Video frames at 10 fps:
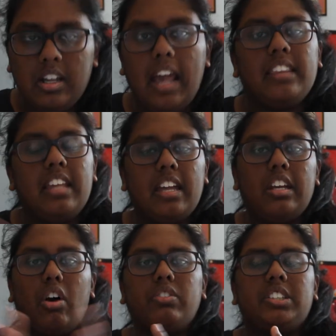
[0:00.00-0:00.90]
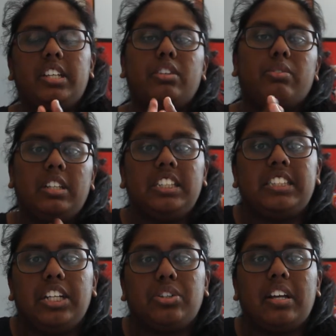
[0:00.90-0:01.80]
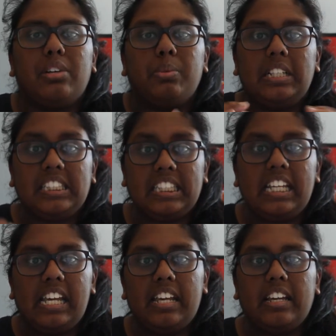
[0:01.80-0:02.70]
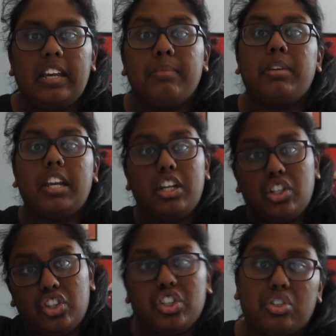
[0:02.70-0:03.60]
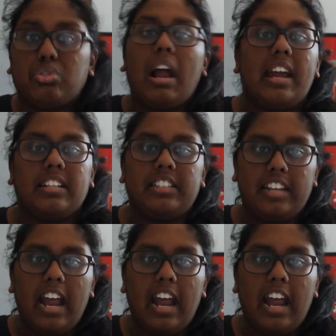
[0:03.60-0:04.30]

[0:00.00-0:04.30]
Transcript: And then, obviously, in the release date trailer, we see him getting just dragged